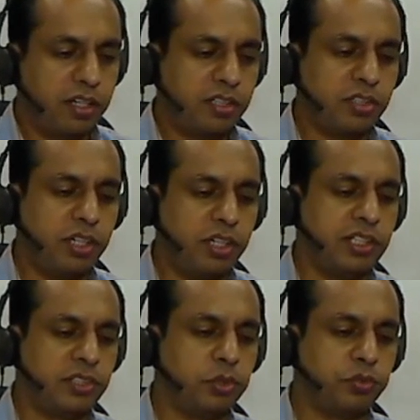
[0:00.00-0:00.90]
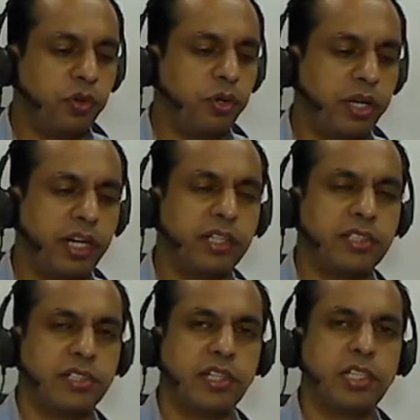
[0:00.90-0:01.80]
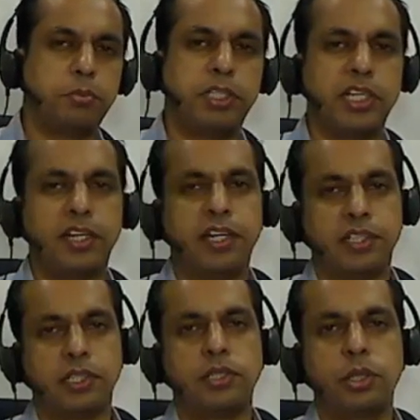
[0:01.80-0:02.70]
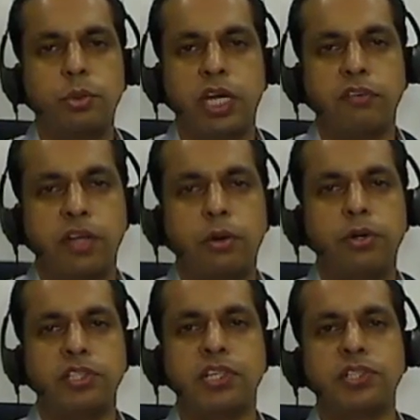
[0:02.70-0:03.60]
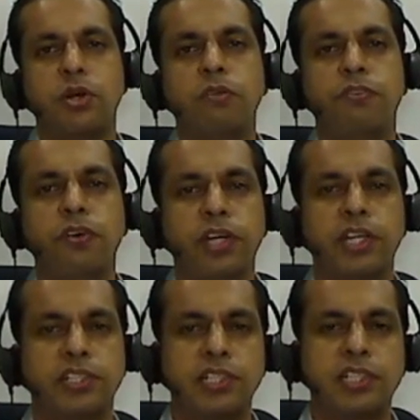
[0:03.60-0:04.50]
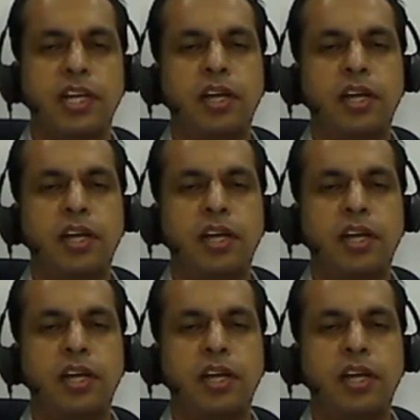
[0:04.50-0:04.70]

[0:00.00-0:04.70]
So it is useful to treat this as a special case. So we have now discussed all four cases,